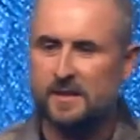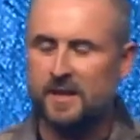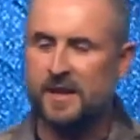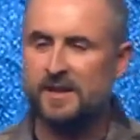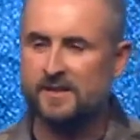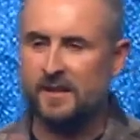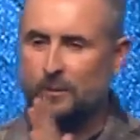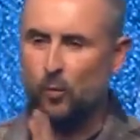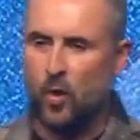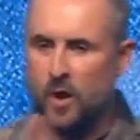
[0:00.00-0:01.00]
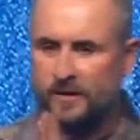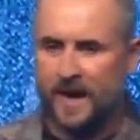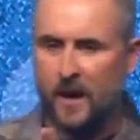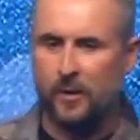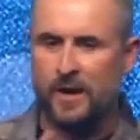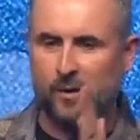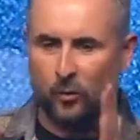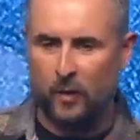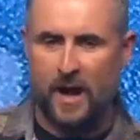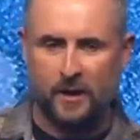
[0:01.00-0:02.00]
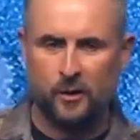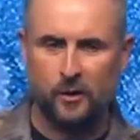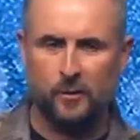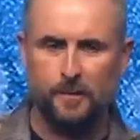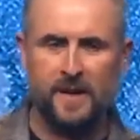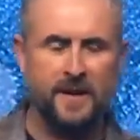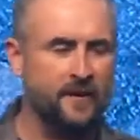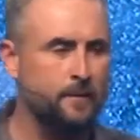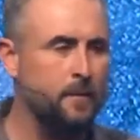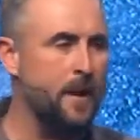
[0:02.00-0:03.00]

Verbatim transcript: is walked out in radical obedience by